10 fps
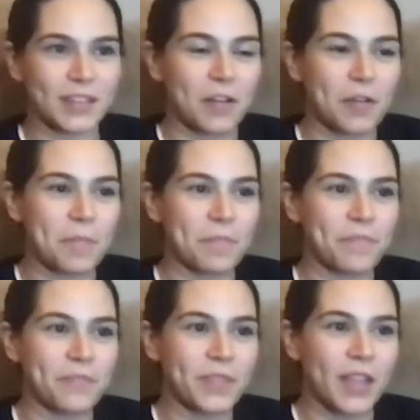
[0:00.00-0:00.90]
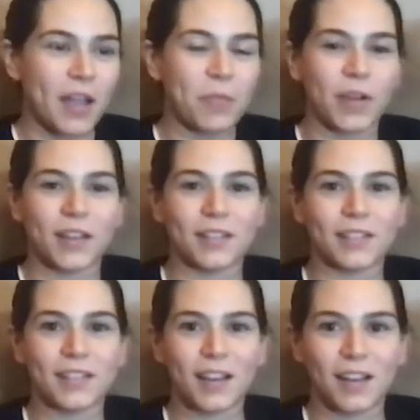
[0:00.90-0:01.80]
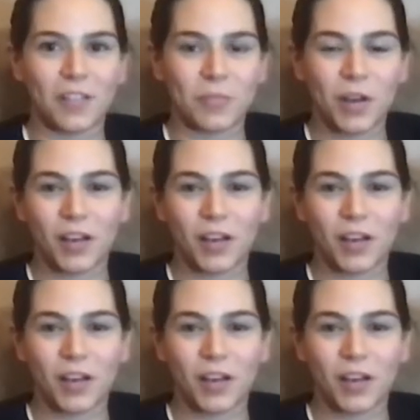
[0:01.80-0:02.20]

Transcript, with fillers: Um, I went um,